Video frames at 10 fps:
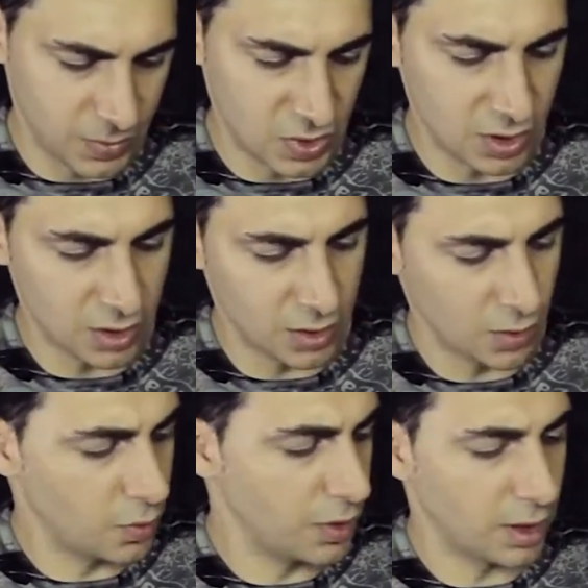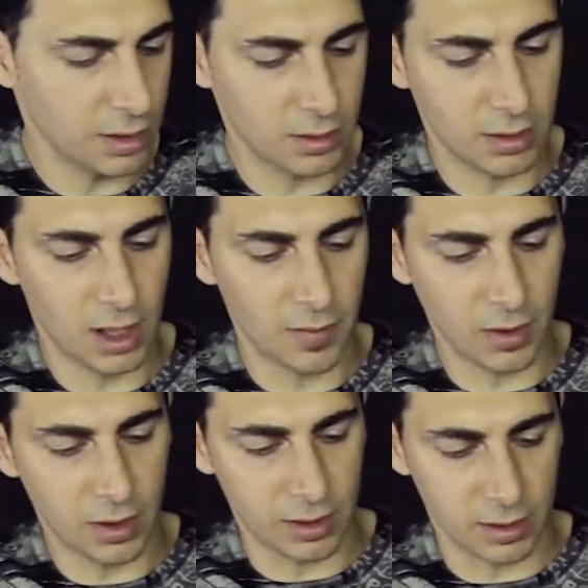just so we can have a
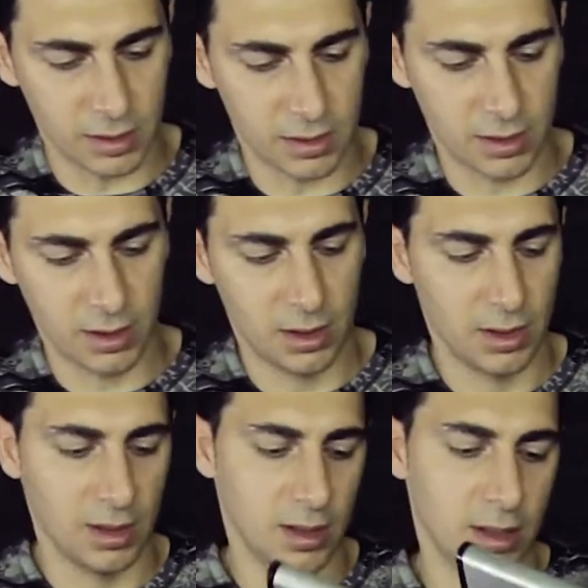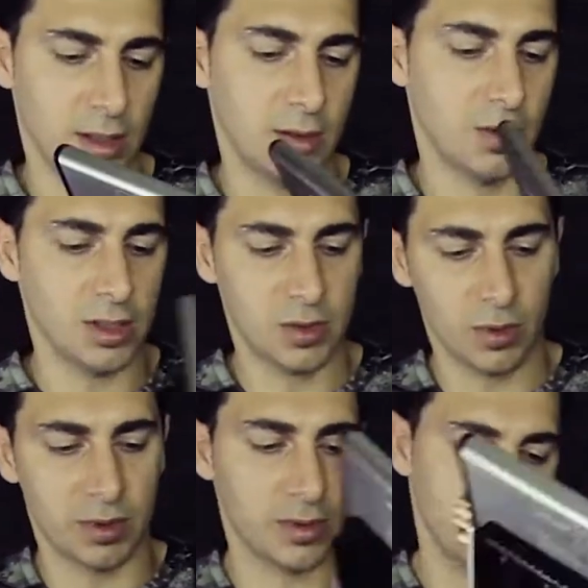look at this. And this
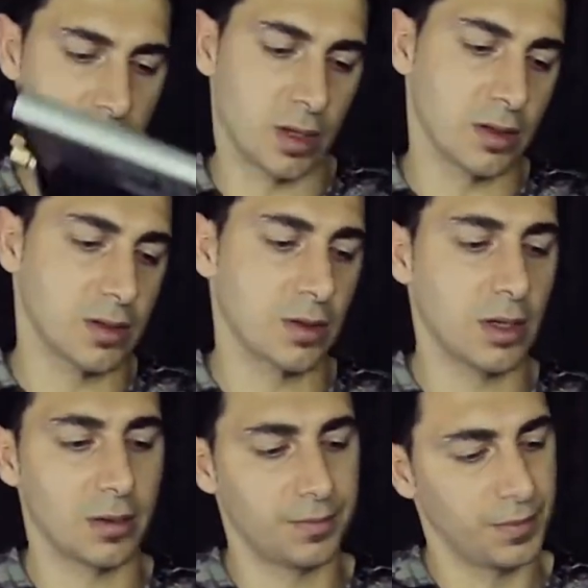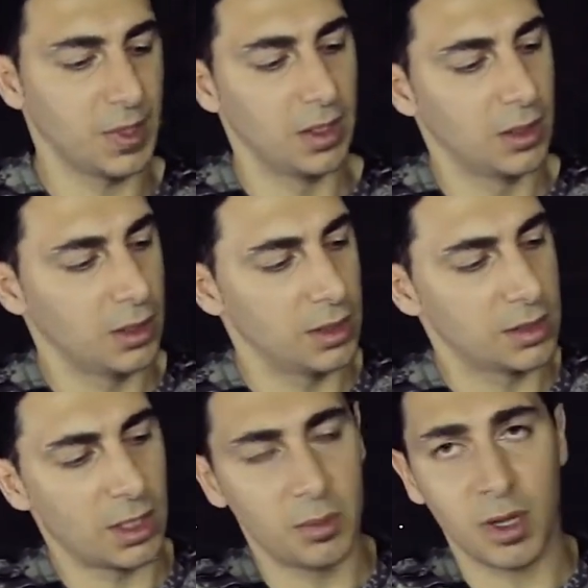will, okay, so yeah, it's
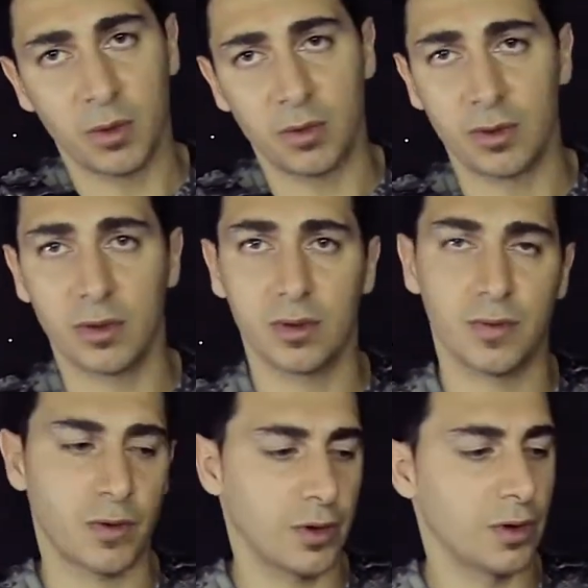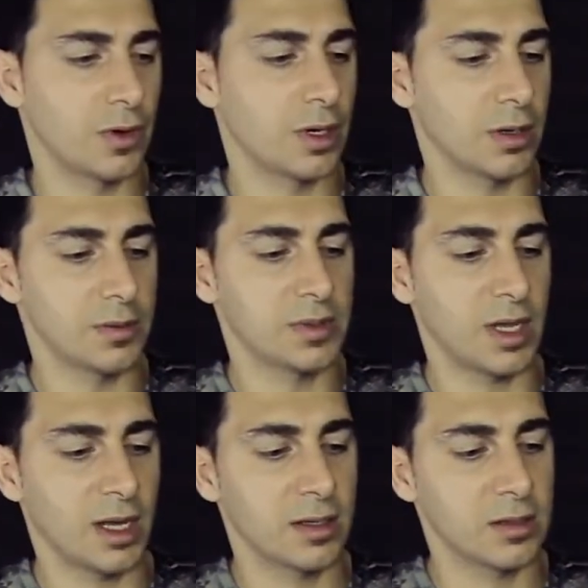got a mount for your
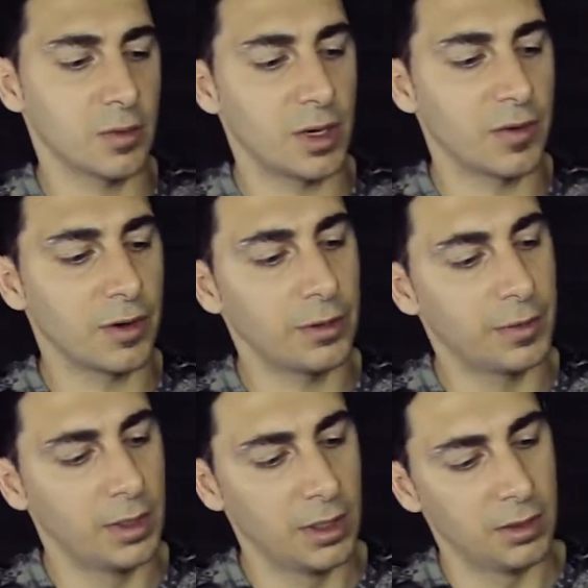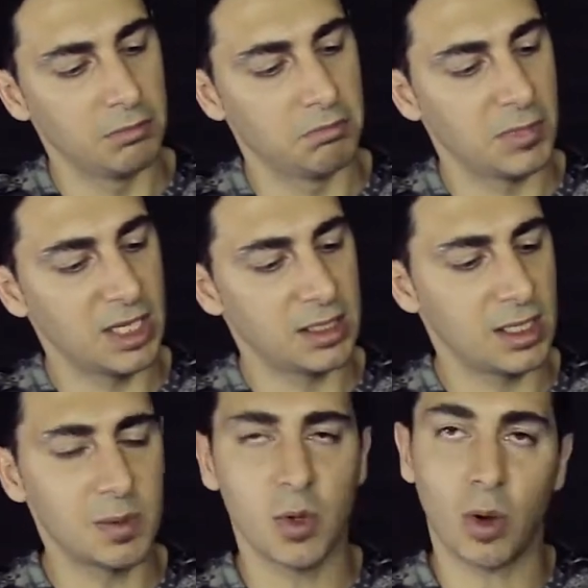stands or whatever. It
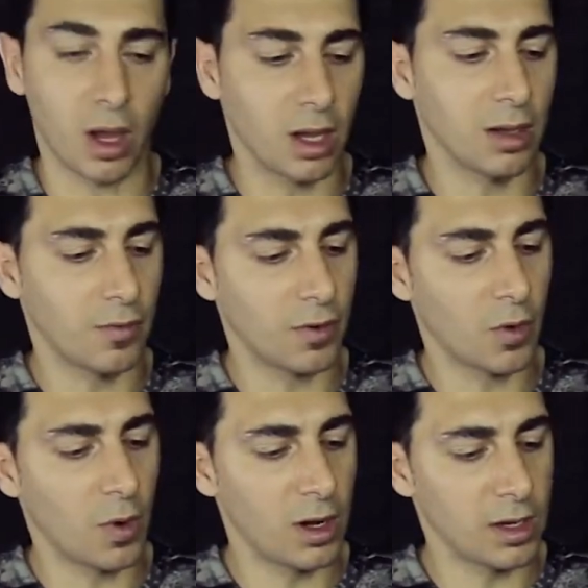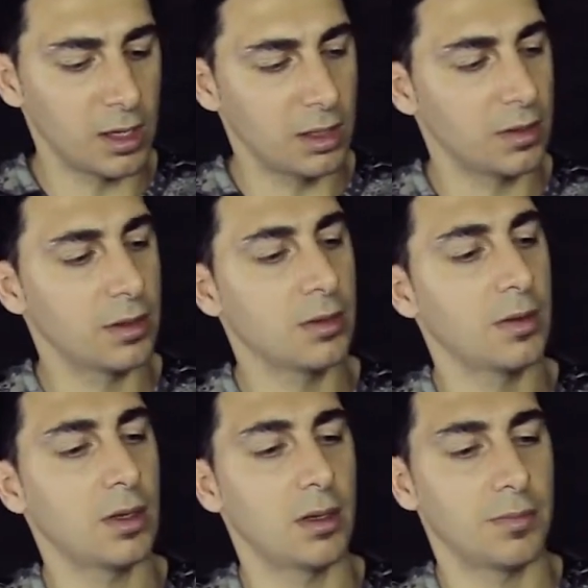seems okay for quality.
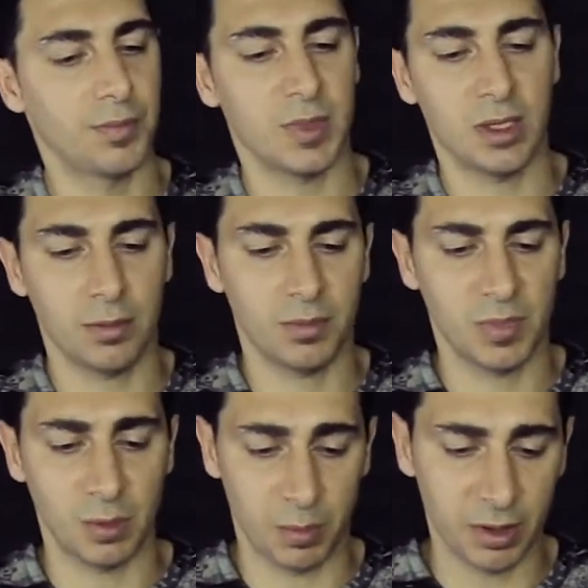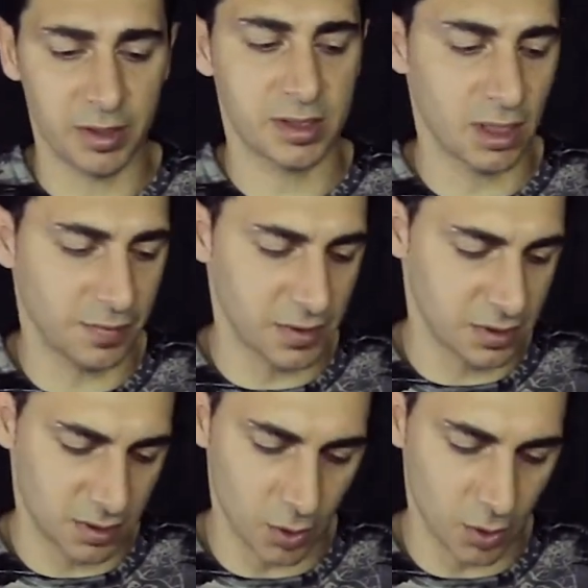The build itself is